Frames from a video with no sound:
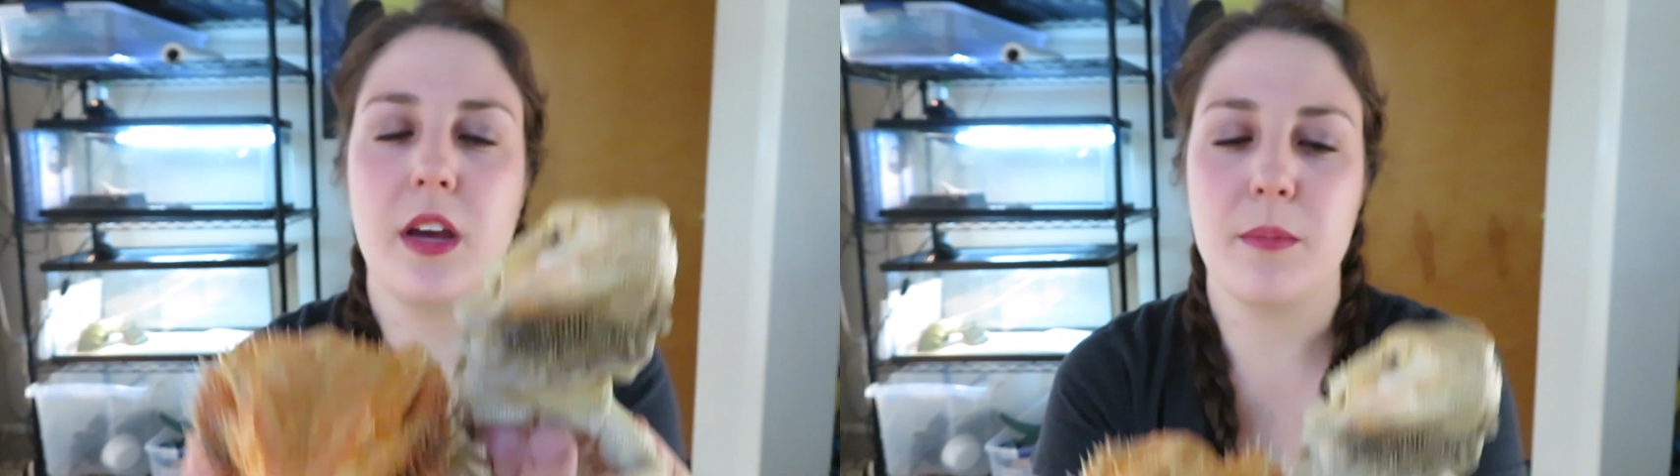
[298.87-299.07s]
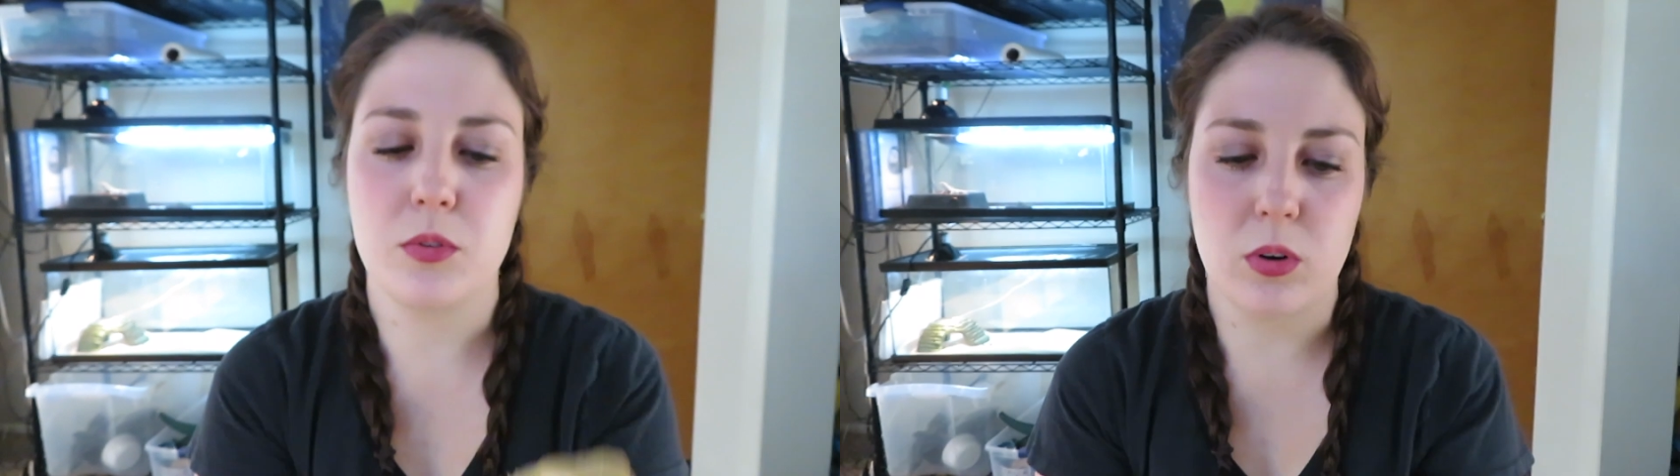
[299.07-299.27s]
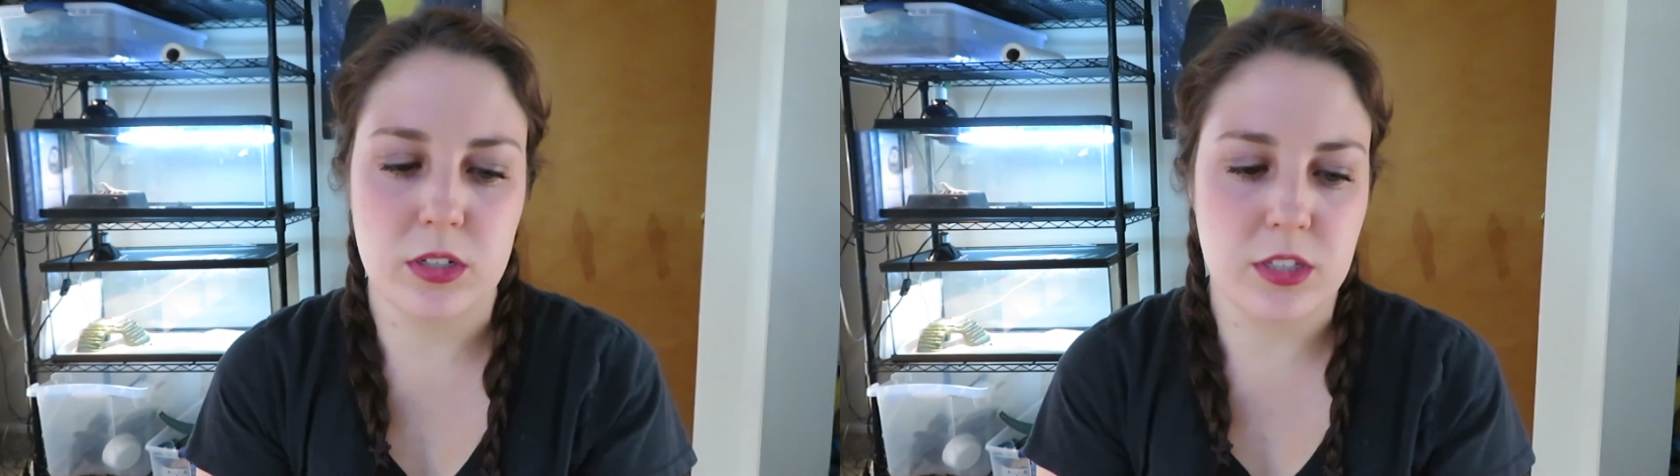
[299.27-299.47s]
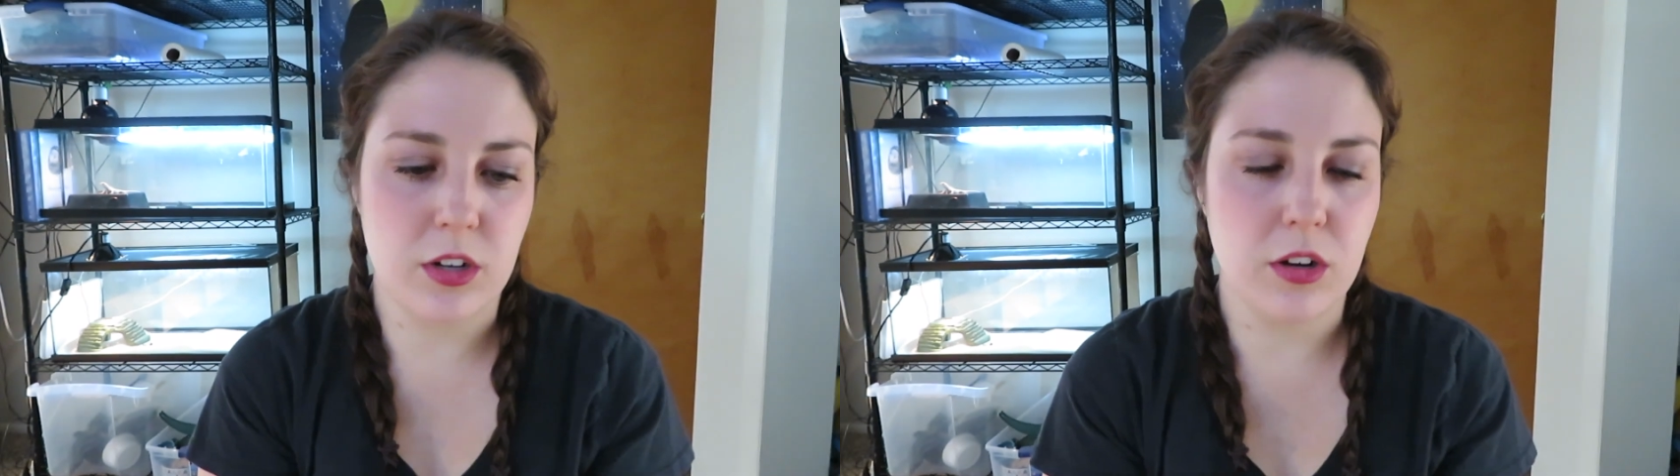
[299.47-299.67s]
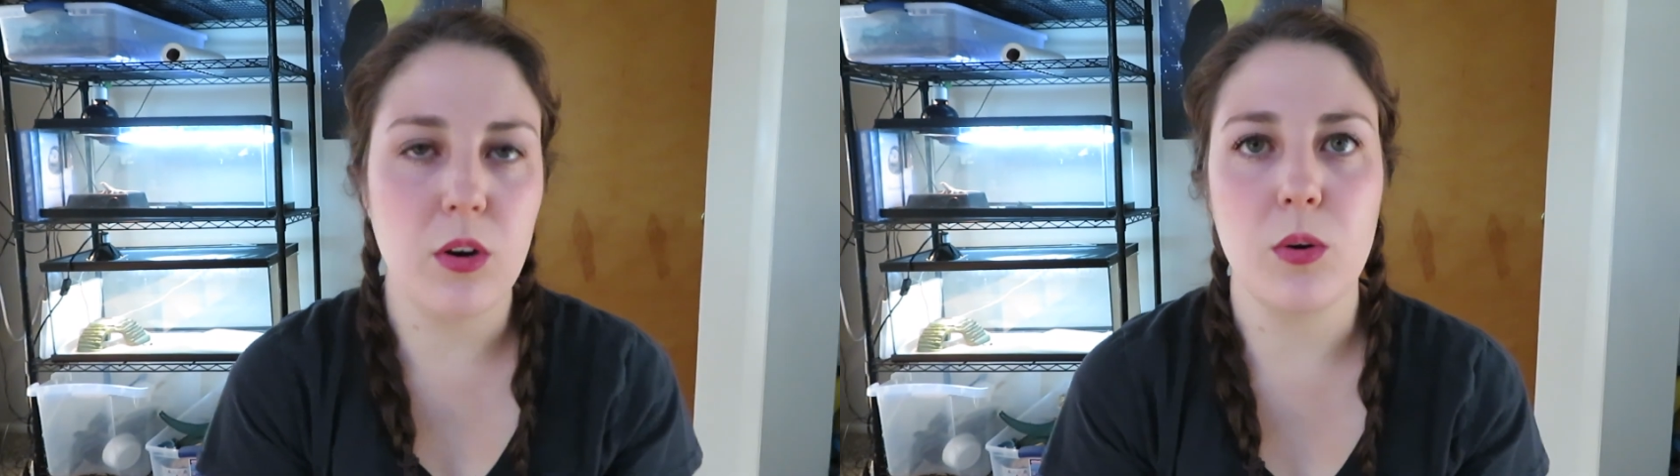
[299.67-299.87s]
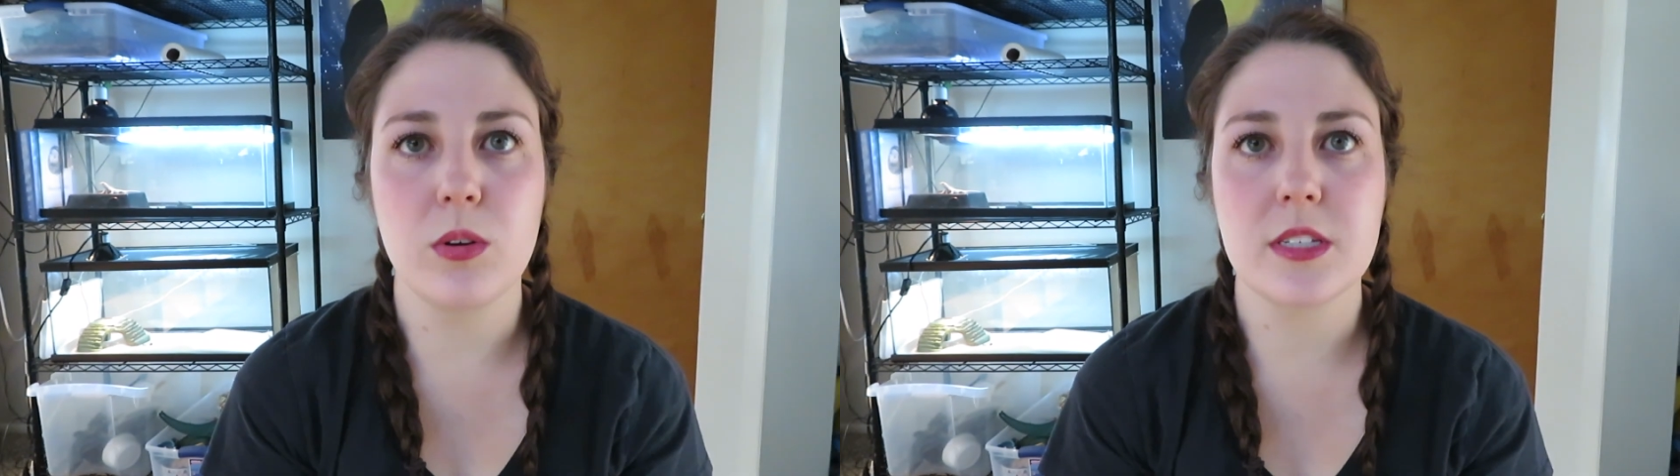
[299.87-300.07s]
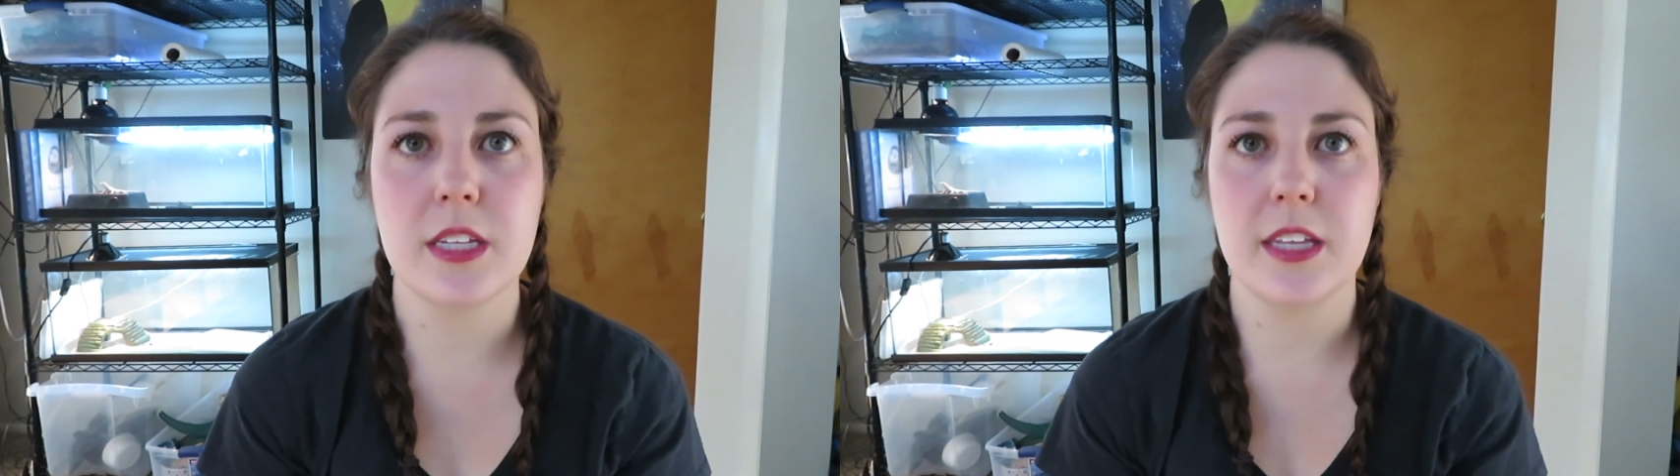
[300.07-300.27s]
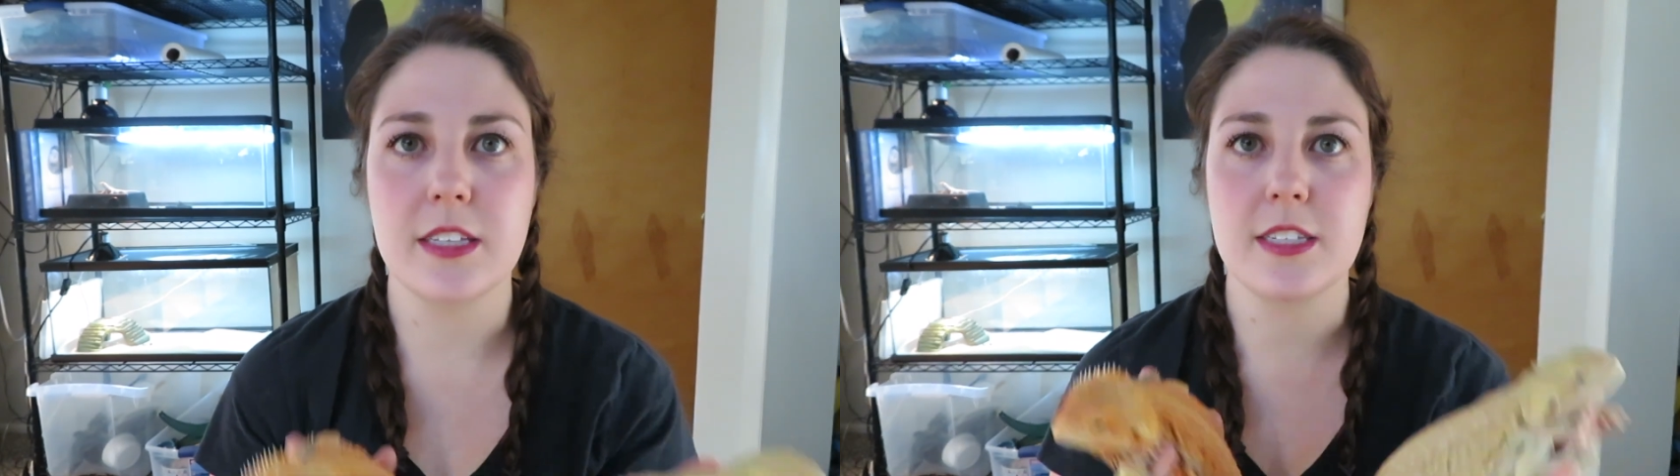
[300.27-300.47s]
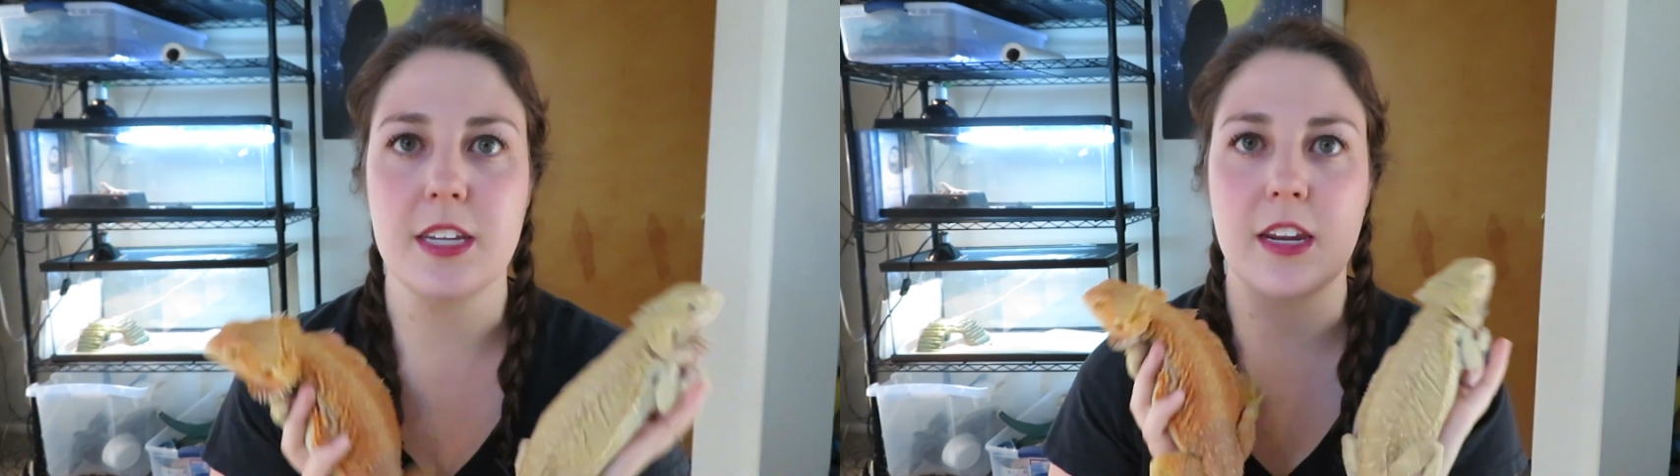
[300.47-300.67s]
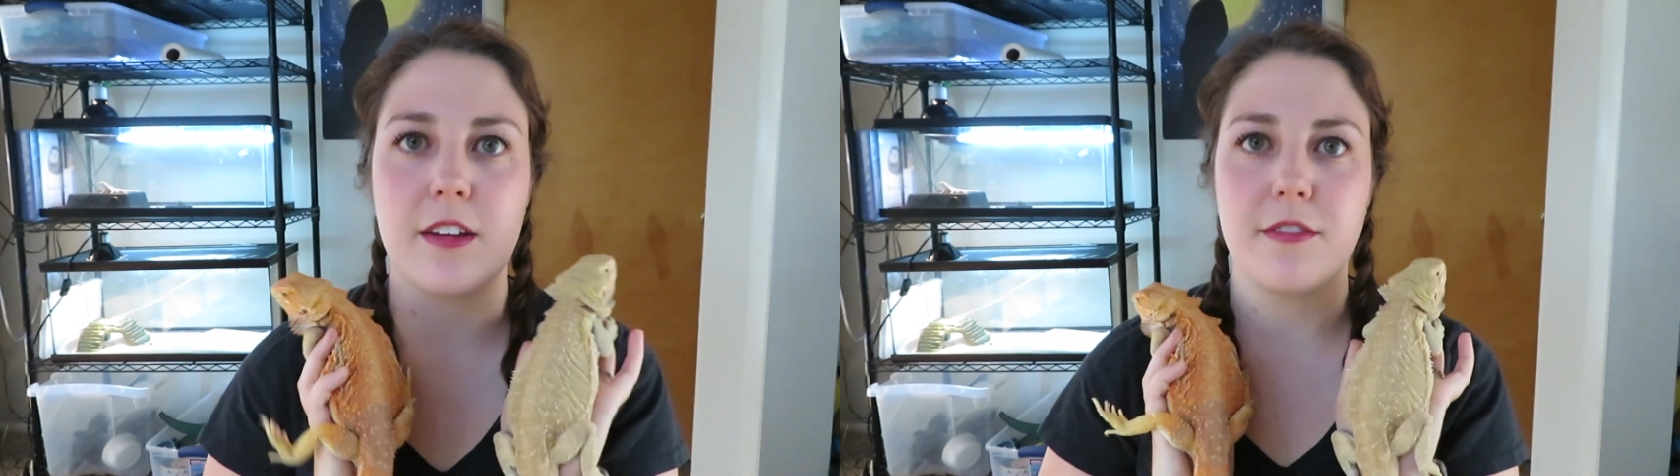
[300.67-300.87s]
up towards their nose
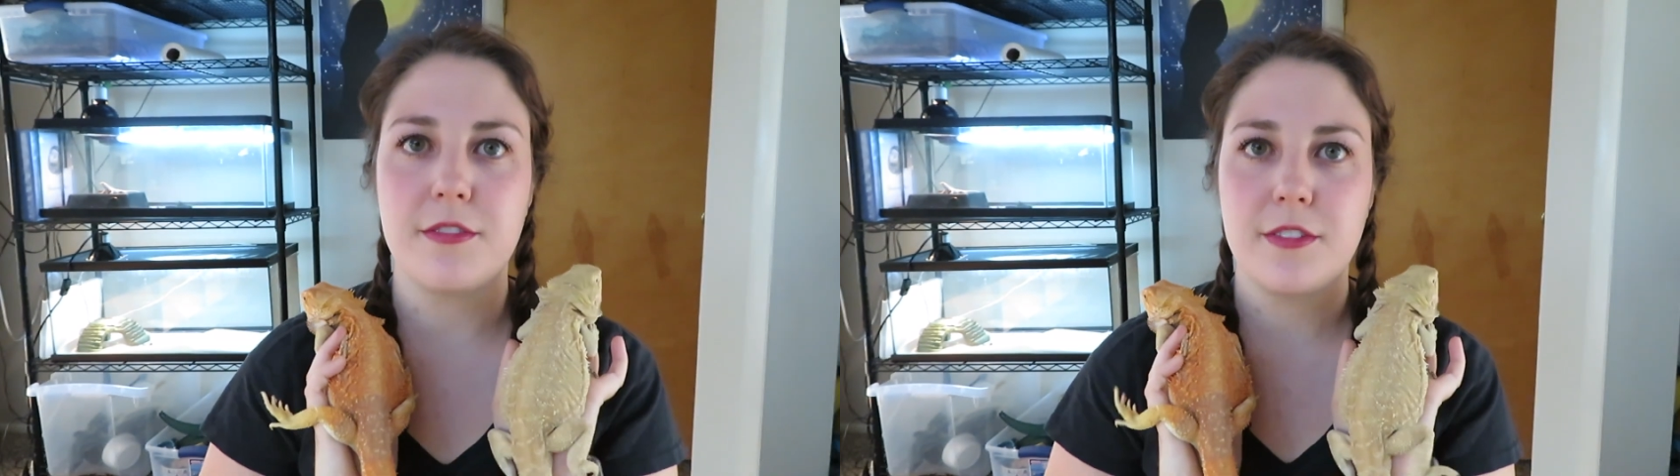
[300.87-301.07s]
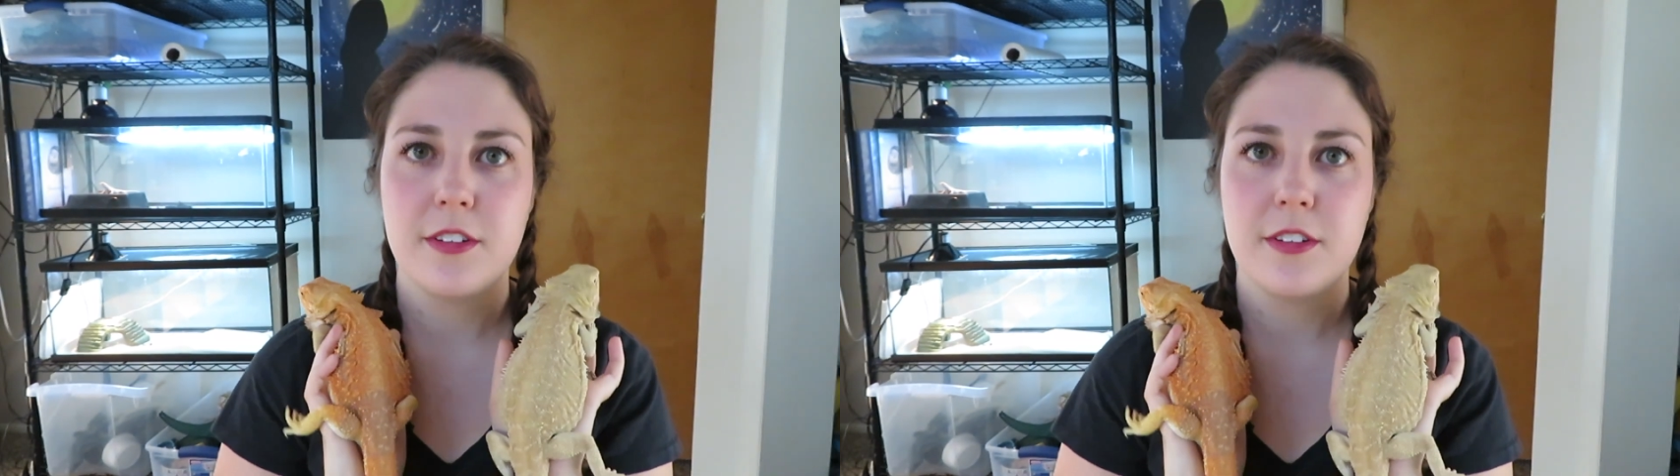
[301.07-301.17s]
instead of